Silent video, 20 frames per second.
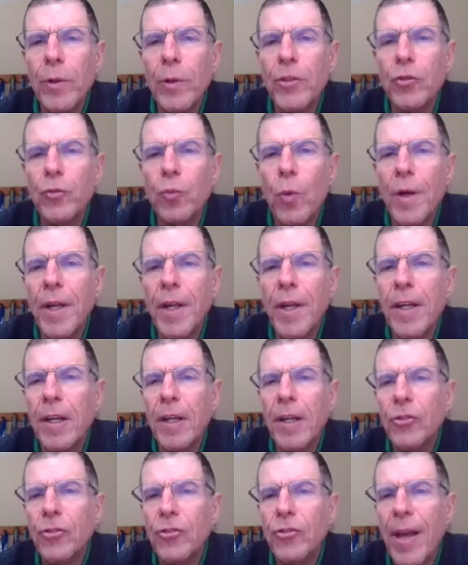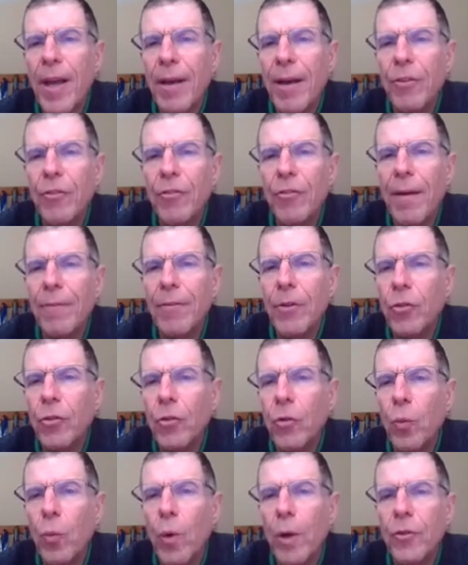which is
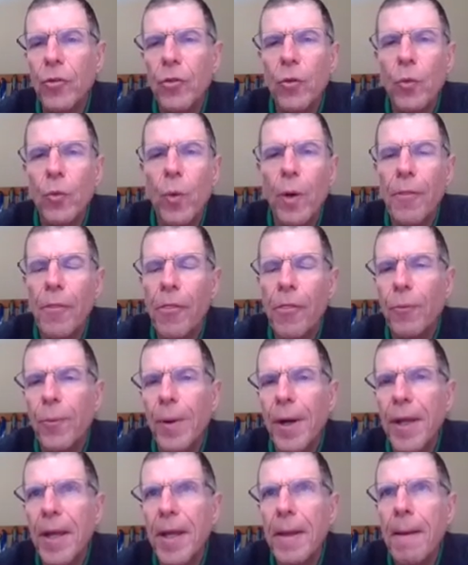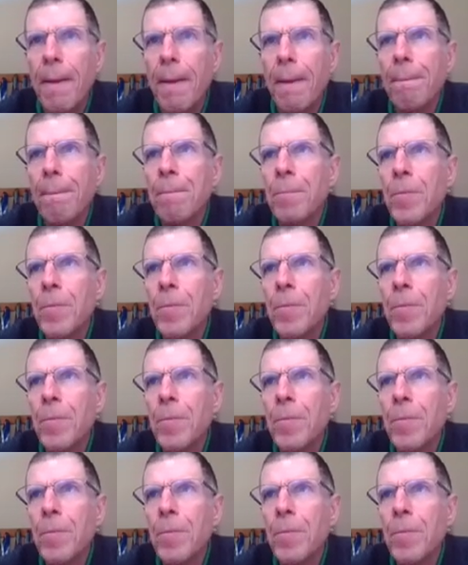1-800-772-1213.